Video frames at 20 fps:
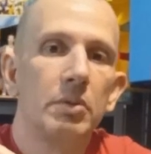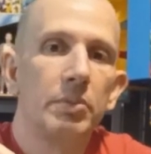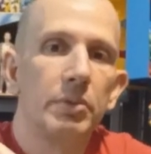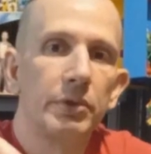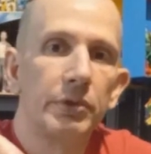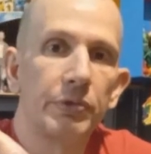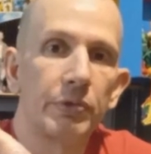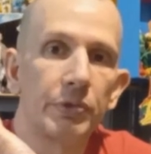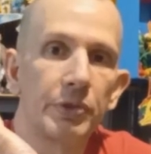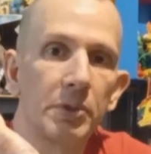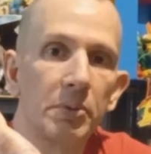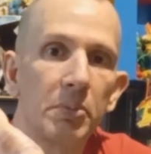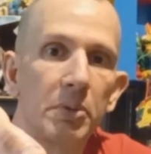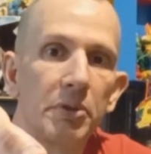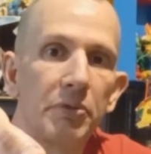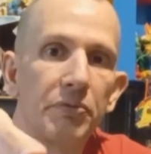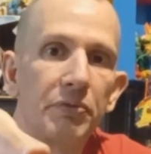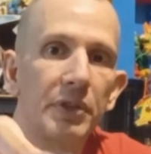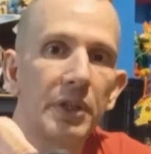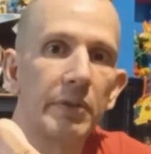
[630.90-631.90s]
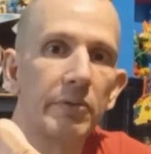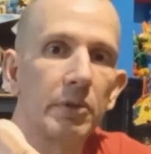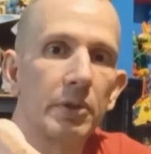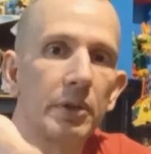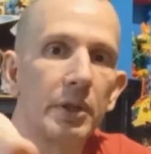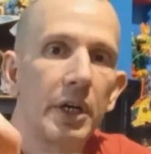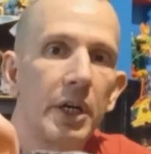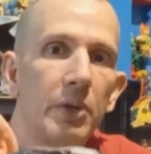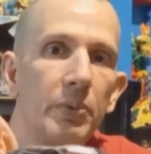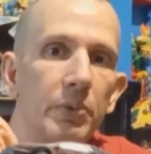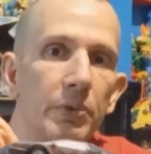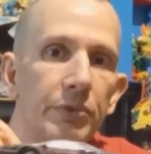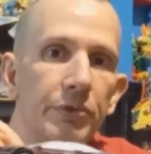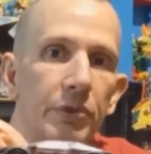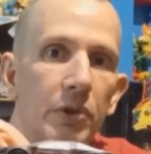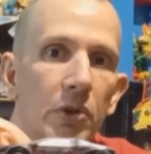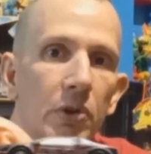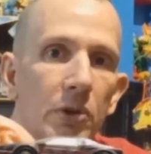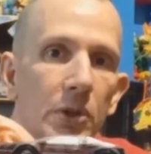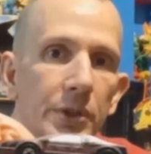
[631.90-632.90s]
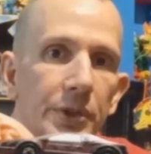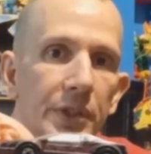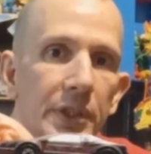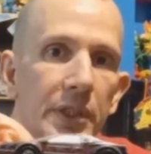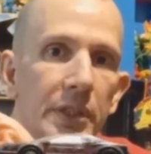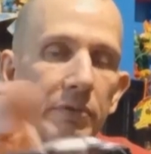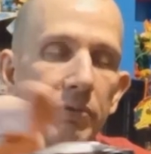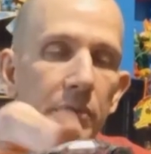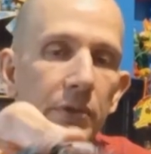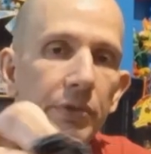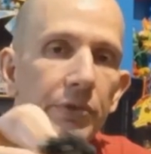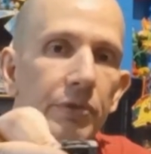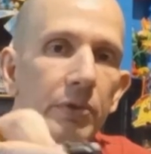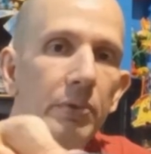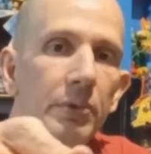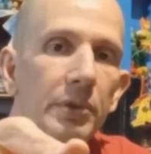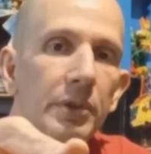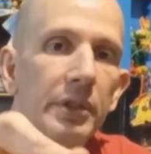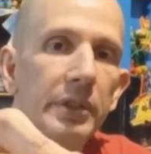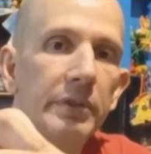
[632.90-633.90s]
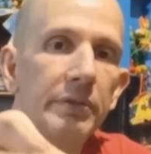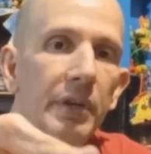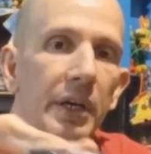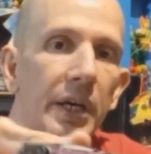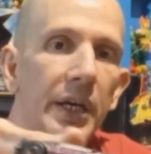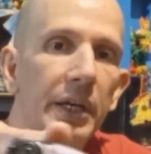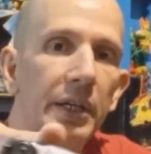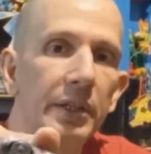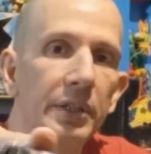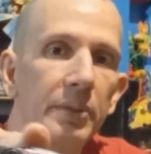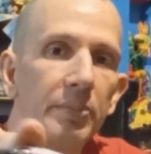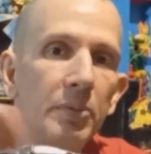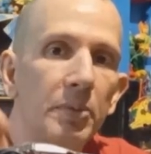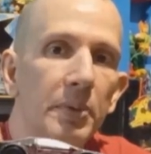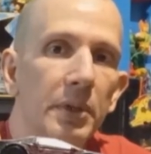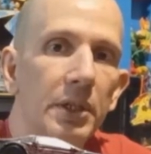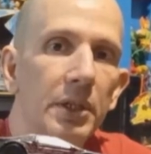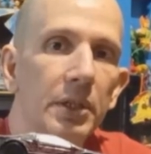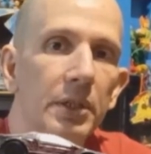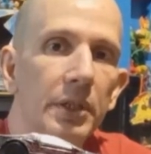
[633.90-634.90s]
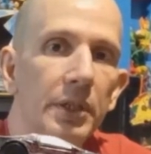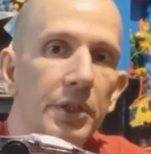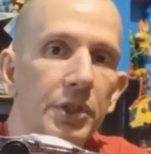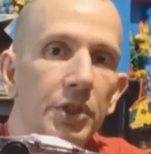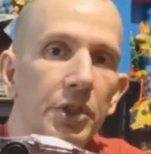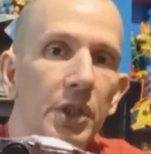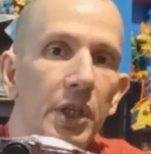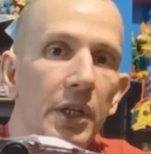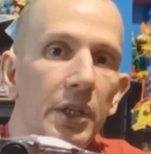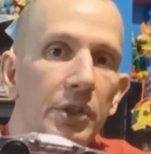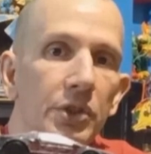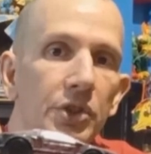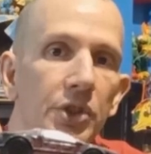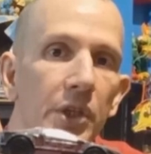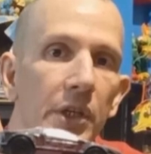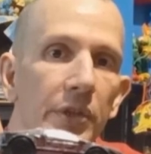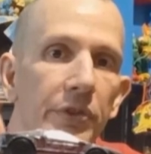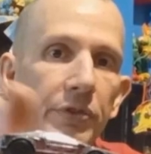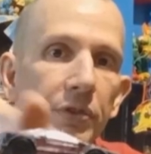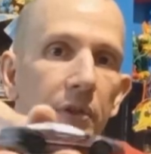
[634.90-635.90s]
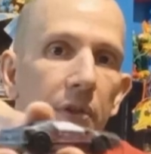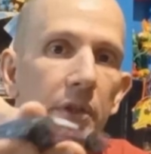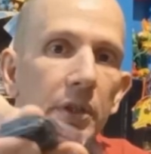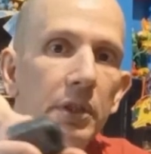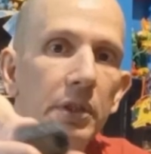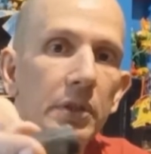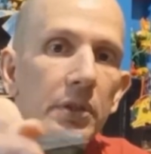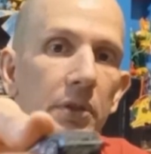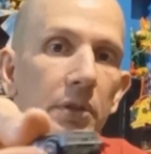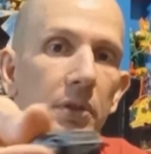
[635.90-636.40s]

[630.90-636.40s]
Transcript: But these are some of my favorite Hot Wheels cars ever, so love adding them to my collection any chance that I